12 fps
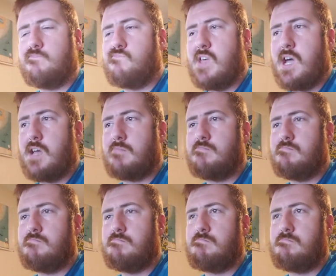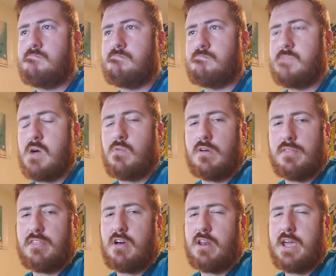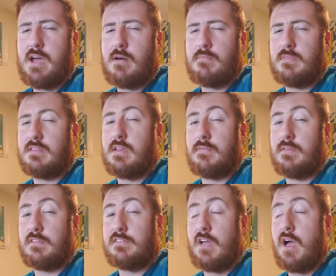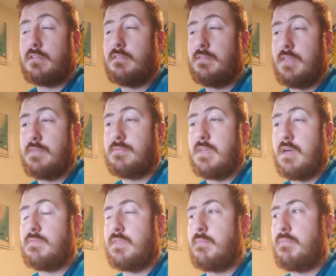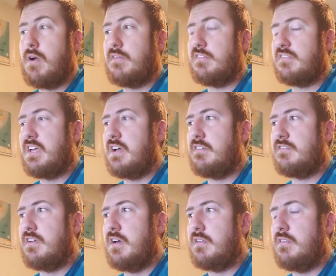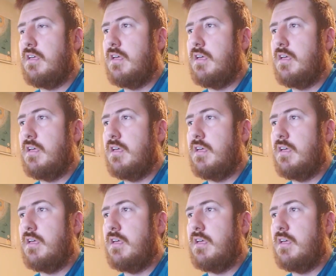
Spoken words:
not well thought out. Definitely sucked. That process kind of sucked.